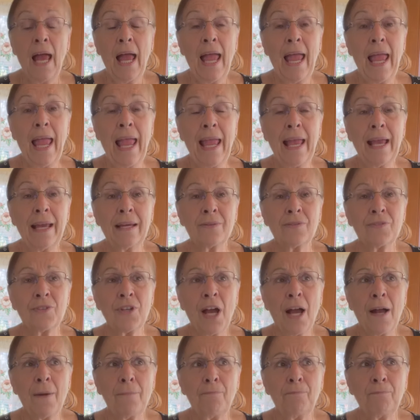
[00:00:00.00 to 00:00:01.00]
And
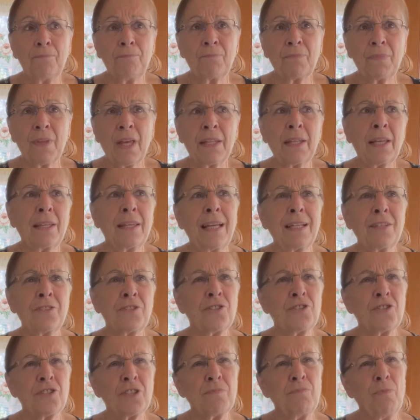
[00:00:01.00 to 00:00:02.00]
I'd like to
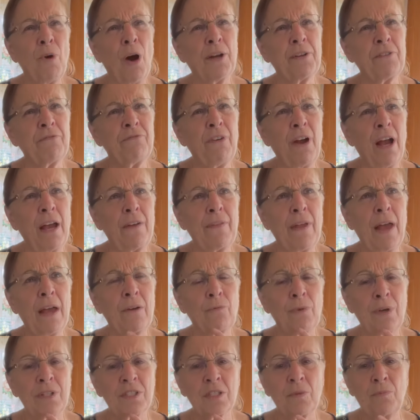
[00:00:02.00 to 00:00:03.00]
just modify that
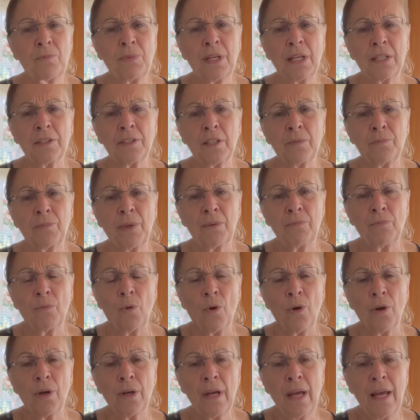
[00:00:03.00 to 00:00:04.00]
recipe a little bit
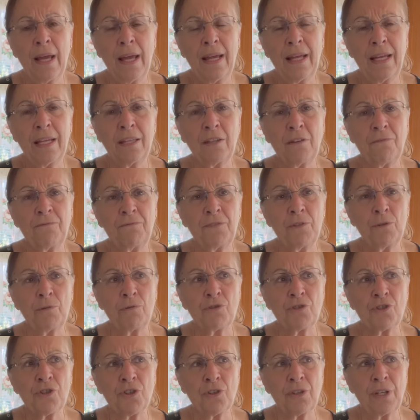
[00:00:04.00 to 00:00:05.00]
more in the
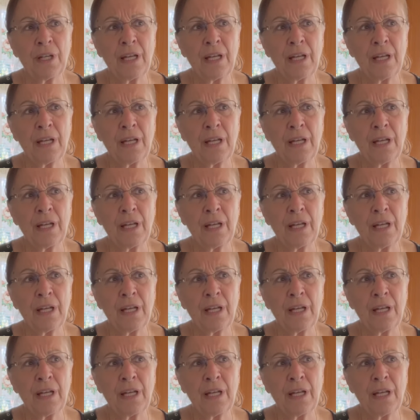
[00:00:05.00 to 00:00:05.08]
future,